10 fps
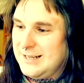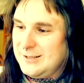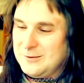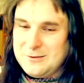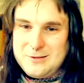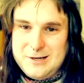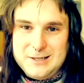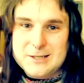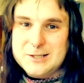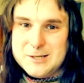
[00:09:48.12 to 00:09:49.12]
I don't think I
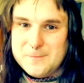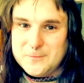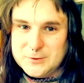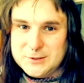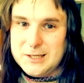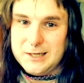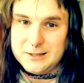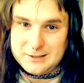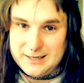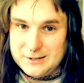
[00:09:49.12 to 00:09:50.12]
simped for Sega
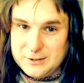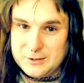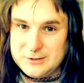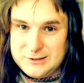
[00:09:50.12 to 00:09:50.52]
that hard,